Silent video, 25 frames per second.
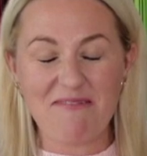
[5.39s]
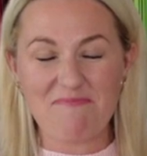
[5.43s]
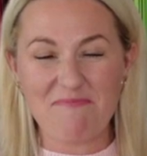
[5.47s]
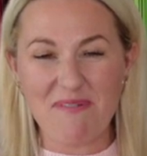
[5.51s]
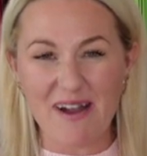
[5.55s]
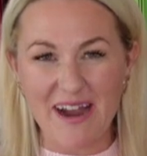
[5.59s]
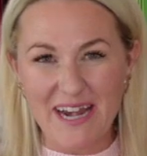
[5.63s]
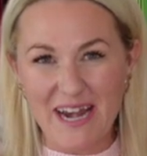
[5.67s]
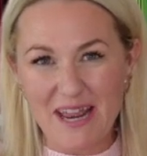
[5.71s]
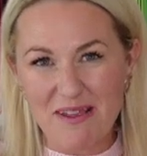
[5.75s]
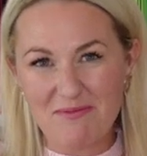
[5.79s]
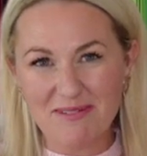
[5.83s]

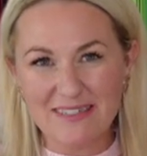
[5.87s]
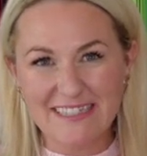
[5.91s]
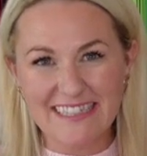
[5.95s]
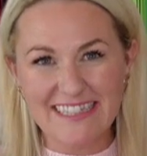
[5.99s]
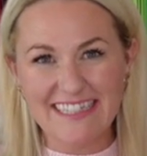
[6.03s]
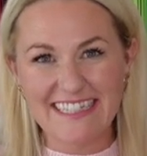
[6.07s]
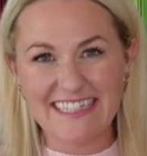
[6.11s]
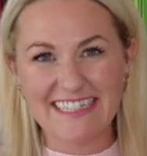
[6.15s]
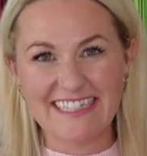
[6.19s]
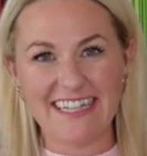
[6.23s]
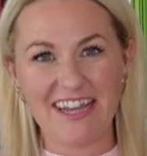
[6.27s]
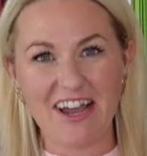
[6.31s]
My name is
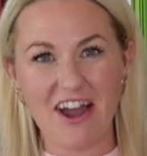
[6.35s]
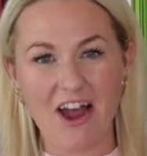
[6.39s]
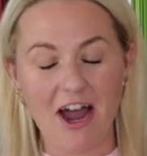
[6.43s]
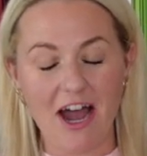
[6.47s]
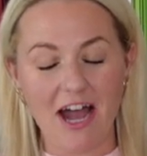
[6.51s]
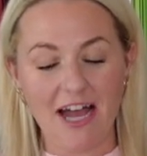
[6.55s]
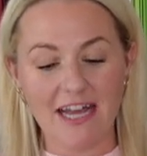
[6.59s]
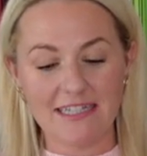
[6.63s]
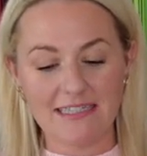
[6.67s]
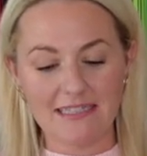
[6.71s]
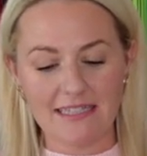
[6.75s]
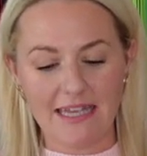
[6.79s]
Lindi
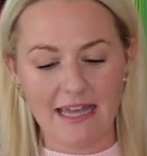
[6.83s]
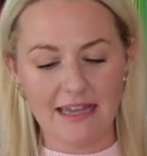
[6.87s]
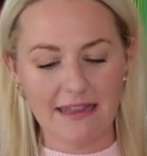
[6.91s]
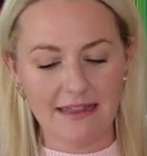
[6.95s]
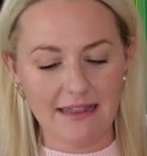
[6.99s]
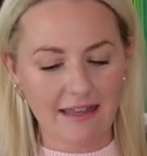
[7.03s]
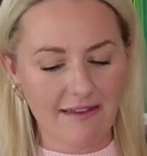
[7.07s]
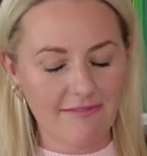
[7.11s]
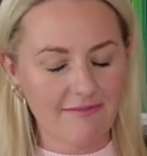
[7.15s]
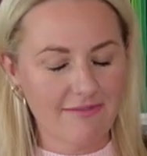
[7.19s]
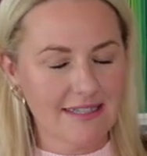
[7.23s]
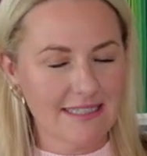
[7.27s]
Haws and
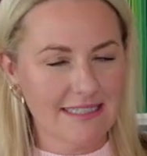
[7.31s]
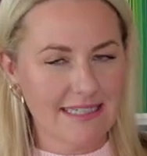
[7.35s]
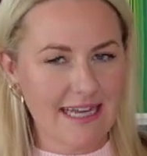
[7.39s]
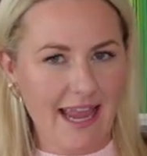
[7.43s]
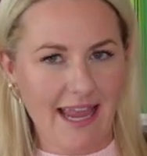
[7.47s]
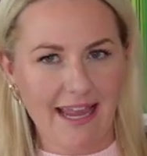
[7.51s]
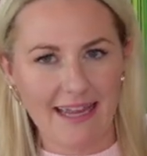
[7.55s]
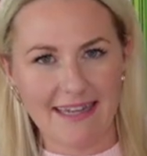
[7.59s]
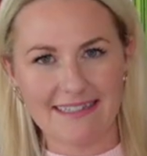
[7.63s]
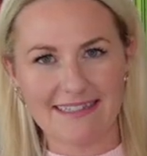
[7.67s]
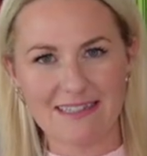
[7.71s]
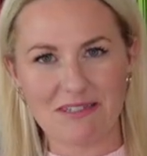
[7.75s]
Love the
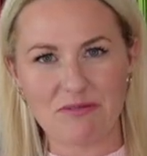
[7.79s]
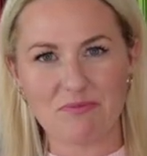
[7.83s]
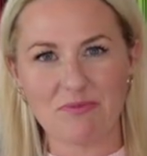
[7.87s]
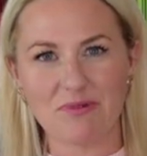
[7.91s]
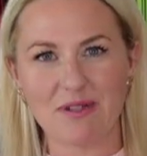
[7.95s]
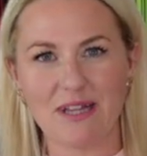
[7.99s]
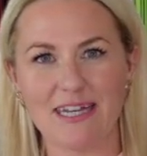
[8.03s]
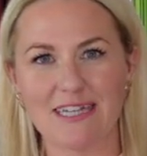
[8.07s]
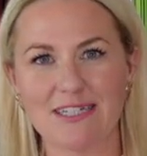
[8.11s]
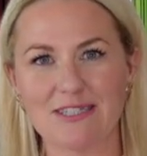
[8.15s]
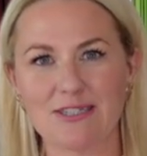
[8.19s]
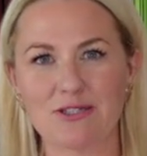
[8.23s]
Day is a
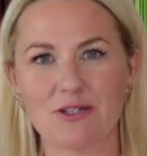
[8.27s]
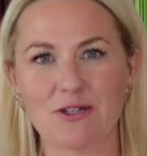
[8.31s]
place